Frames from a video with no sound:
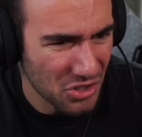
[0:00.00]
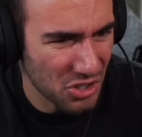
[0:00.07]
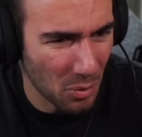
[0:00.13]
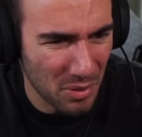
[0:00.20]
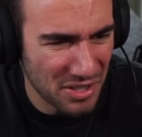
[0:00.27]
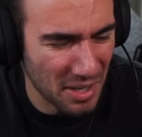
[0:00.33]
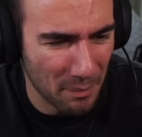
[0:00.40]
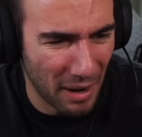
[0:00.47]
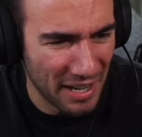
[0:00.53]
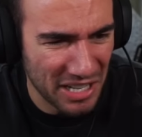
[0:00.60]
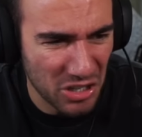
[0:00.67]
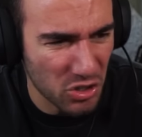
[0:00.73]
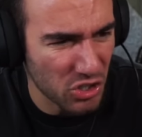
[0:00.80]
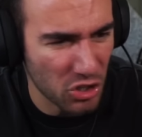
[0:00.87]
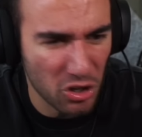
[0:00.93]
Someone said my
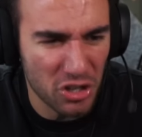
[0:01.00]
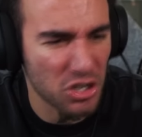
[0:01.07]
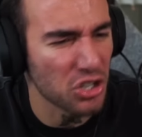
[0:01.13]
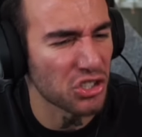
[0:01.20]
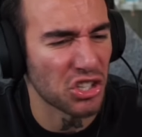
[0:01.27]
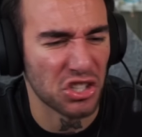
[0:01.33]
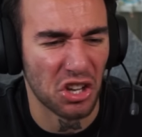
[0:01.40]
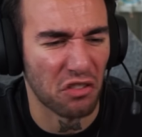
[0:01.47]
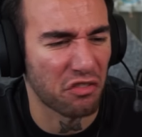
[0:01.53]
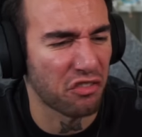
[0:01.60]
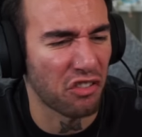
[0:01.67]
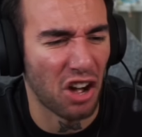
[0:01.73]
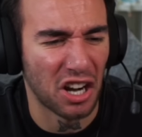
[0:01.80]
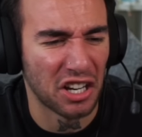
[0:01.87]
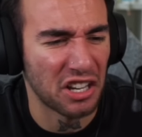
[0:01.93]
ears hurt. You're just a
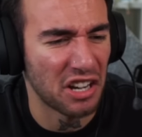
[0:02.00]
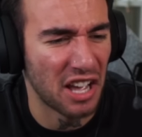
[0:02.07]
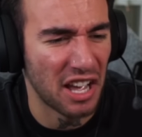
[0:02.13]
fucking